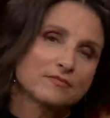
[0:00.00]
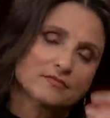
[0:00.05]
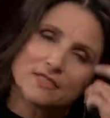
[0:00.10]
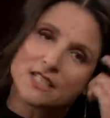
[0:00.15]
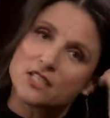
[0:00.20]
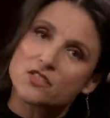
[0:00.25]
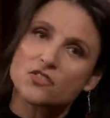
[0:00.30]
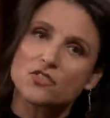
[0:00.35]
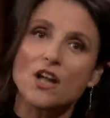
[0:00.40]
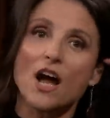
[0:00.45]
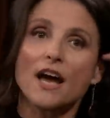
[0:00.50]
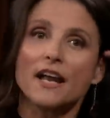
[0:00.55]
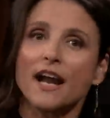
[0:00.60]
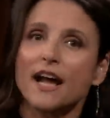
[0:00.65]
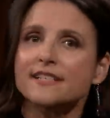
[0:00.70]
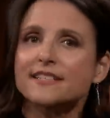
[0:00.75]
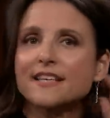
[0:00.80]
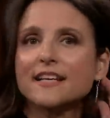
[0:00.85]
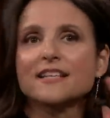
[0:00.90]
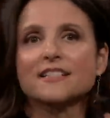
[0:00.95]
it's not.
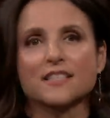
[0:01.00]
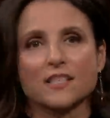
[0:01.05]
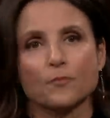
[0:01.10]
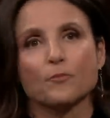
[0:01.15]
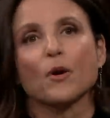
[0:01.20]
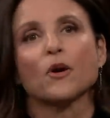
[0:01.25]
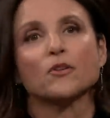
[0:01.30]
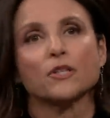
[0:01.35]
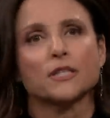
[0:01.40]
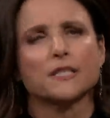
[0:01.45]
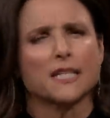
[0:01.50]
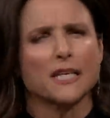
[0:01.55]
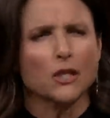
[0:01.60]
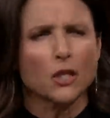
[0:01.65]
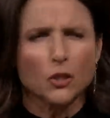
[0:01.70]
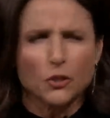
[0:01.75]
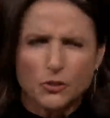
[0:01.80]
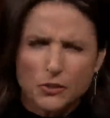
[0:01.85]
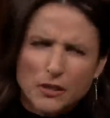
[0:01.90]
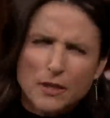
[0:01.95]
I said it's a ponytail
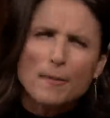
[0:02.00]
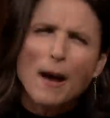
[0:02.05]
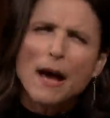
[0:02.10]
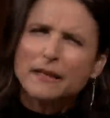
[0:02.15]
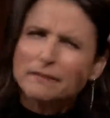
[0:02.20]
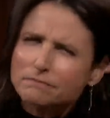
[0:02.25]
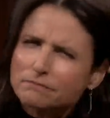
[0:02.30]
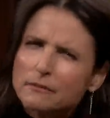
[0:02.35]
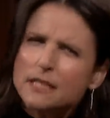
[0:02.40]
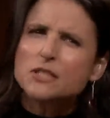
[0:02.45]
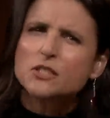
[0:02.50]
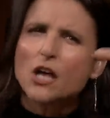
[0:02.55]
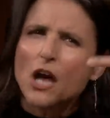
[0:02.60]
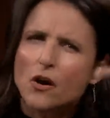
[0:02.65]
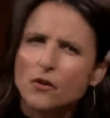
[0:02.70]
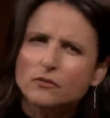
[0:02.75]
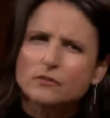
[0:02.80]
holder. Come on, let's go.